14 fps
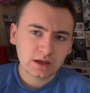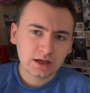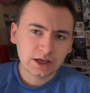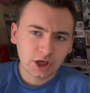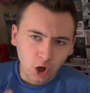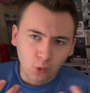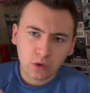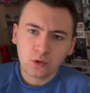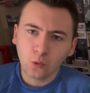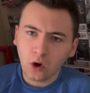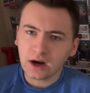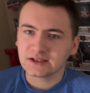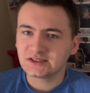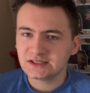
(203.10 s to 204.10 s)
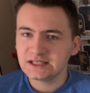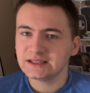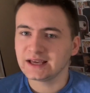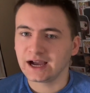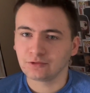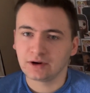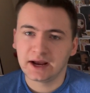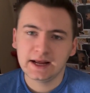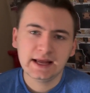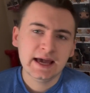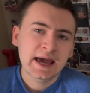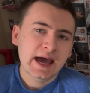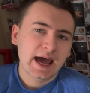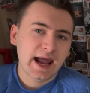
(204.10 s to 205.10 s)
You know, we want to see that, right?
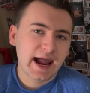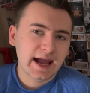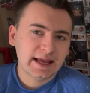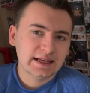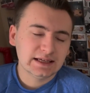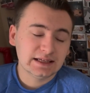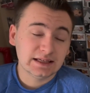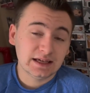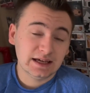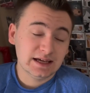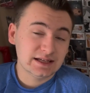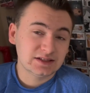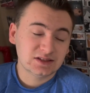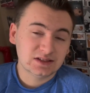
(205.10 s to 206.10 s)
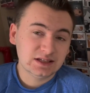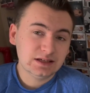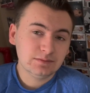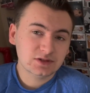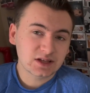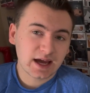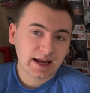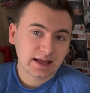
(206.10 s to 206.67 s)
And it seems like,